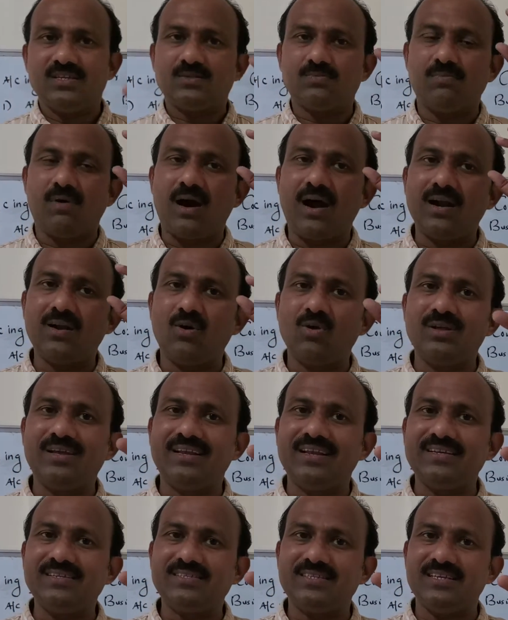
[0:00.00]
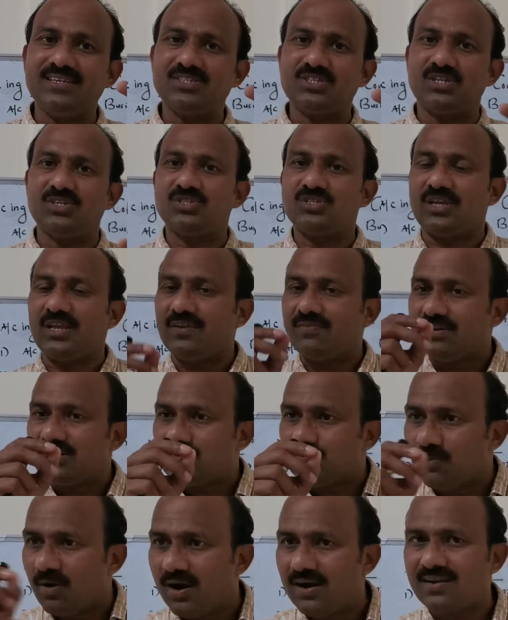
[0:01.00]
Small organizations,
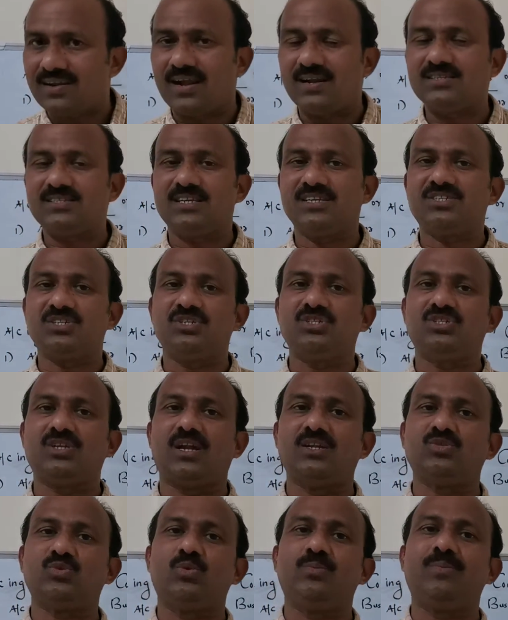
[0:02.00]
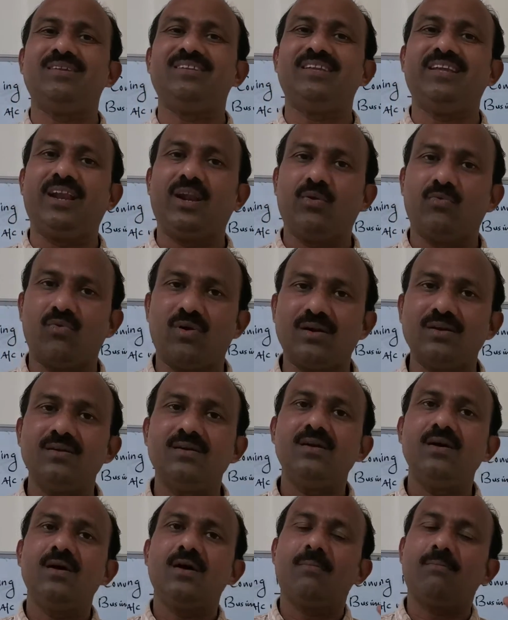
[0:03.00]
even small transactions also material
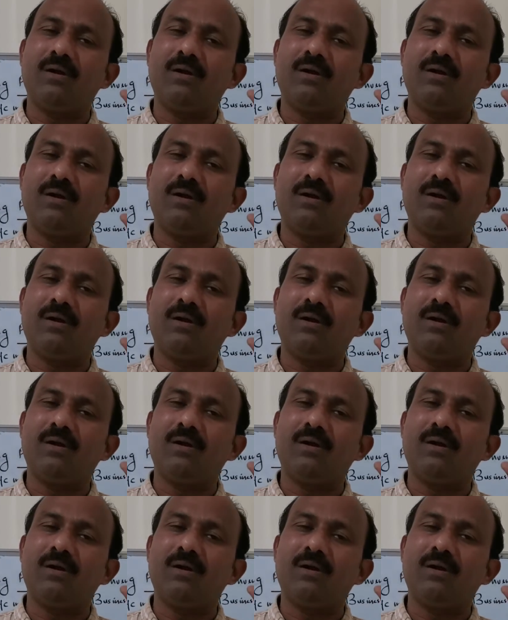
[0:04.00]
one.